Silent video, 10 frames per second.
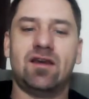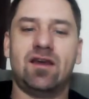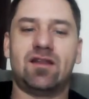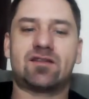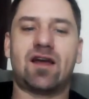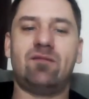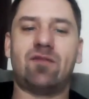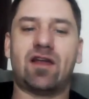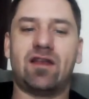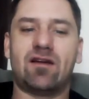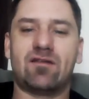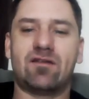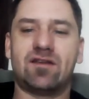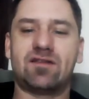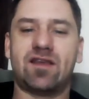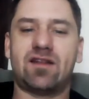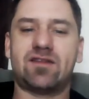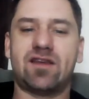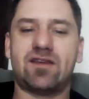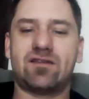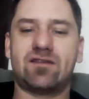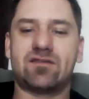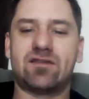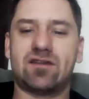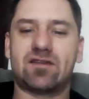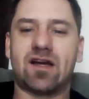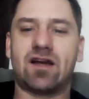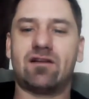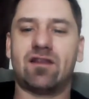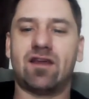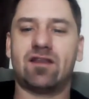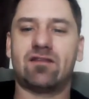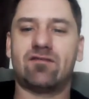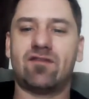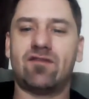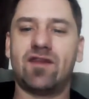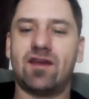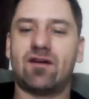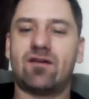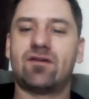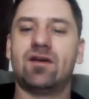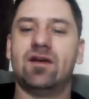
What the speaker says: in the timeline here, this annotation goes the entire length of the video.